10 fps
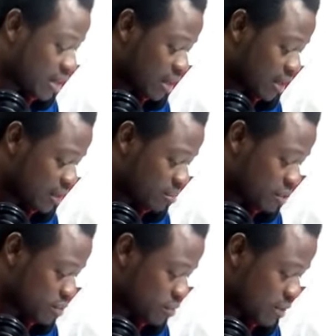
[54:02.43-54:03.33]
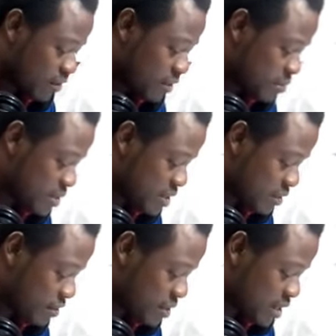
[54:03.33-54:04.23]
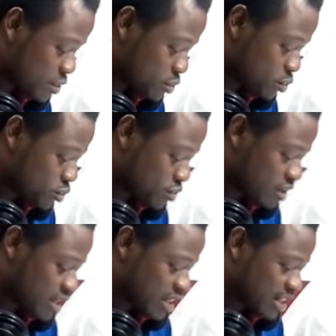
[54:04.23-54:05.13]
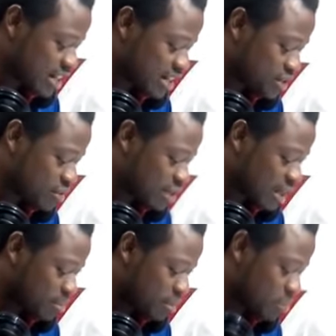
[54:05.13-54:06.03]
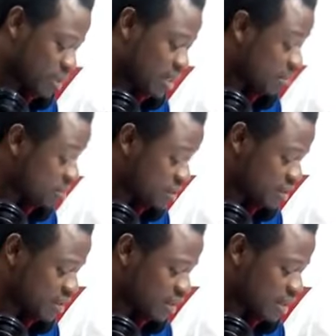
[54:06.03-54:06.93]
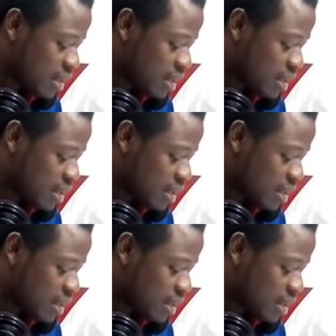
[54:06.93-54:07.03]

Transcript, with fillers: Uh, number two, FMC is a federal institution and any Nigerian can be made MD,